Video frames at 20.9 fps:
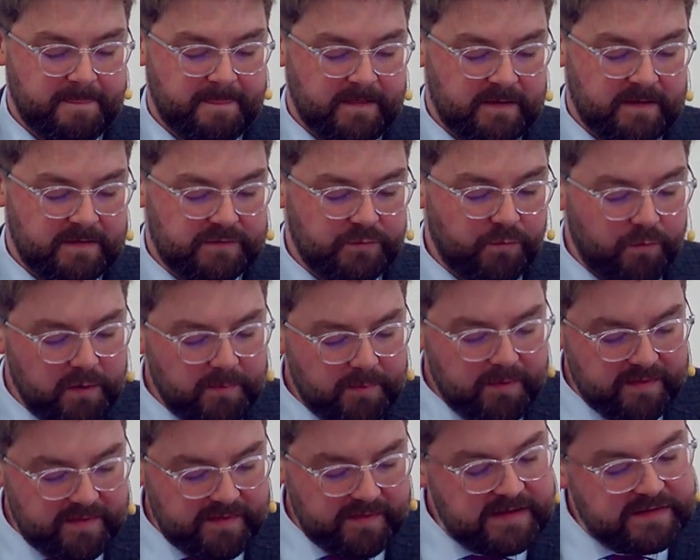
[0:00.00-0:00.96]
So, what
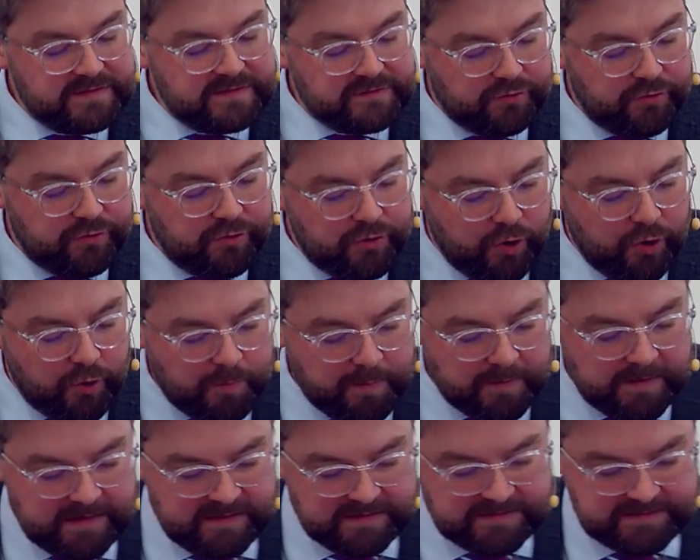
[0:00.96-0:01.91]
about these two
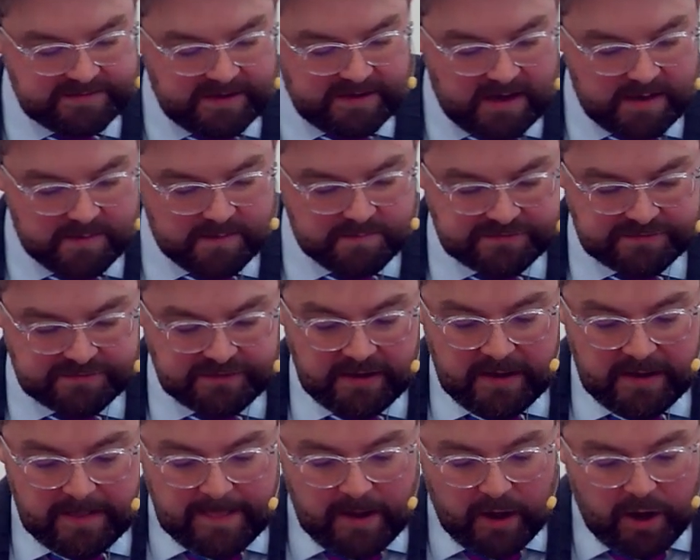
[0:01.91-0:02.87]
opening Psalms?
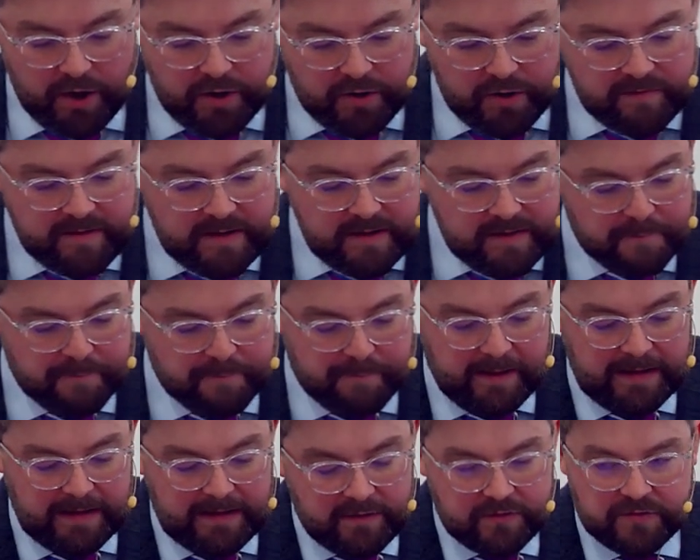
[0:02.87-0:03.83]
How are they the
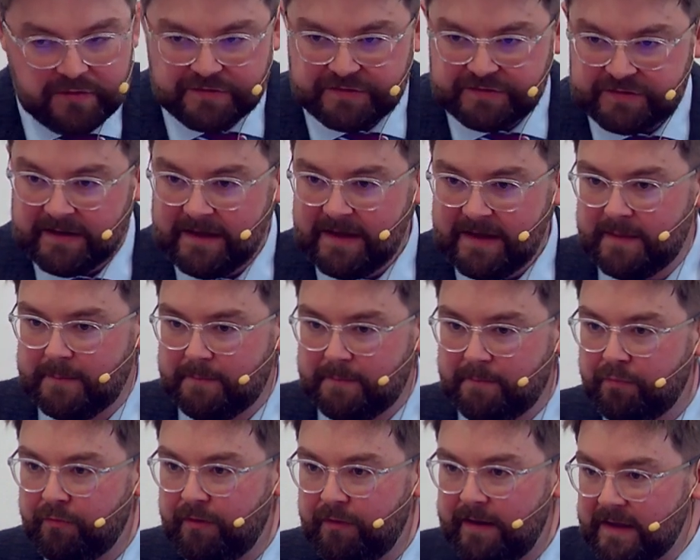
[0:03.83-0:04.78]
pillars that
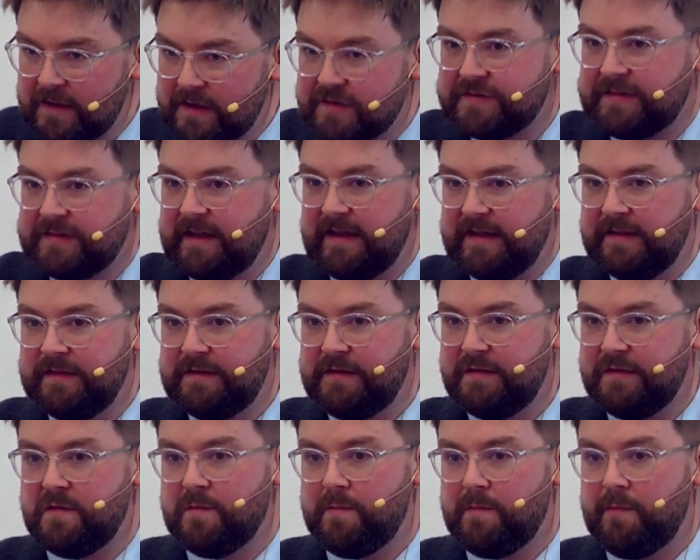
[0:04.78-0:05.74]
bring us
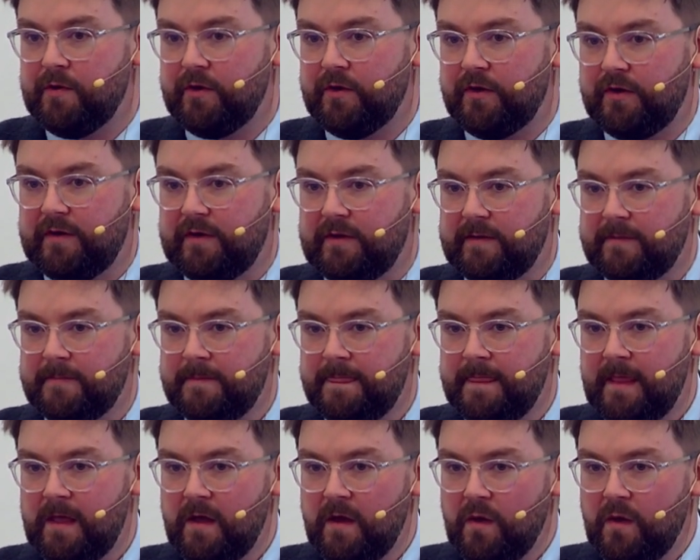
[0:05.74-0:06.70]
into the book?
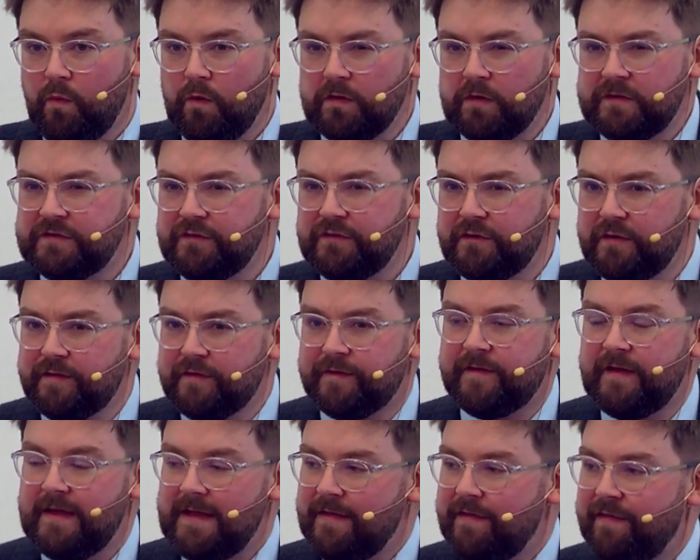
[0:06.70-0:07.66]
What sort of
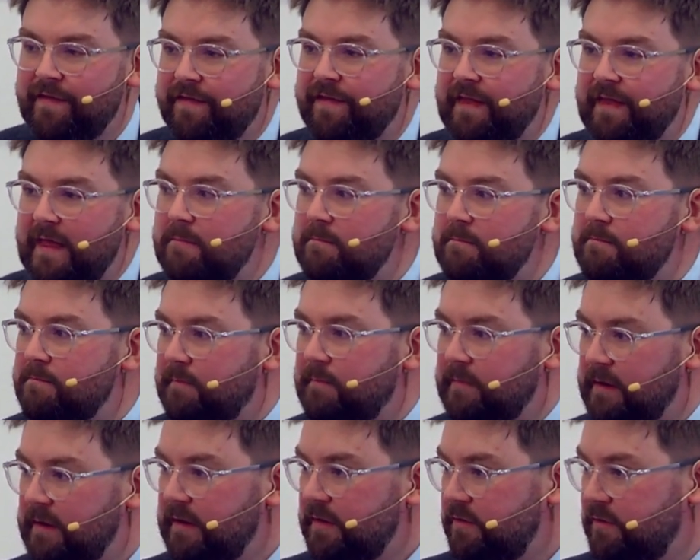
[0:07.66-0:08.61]
theme
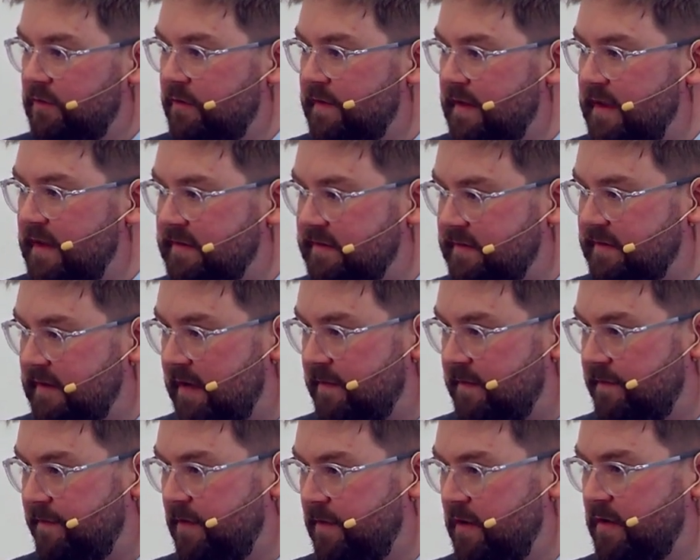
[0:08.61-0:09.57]
do they set
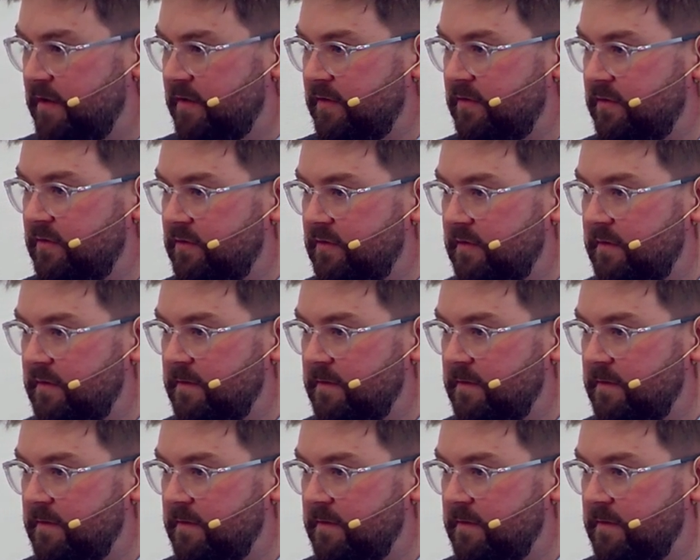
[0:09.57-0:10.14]
for us?